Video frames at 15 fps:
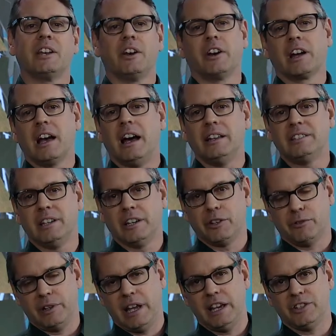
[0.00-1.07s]
in our content
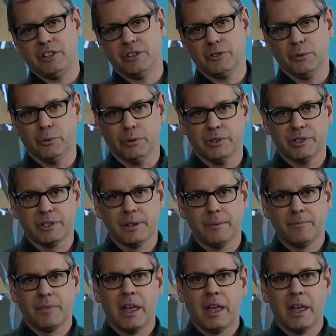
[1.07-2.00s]
creation tools.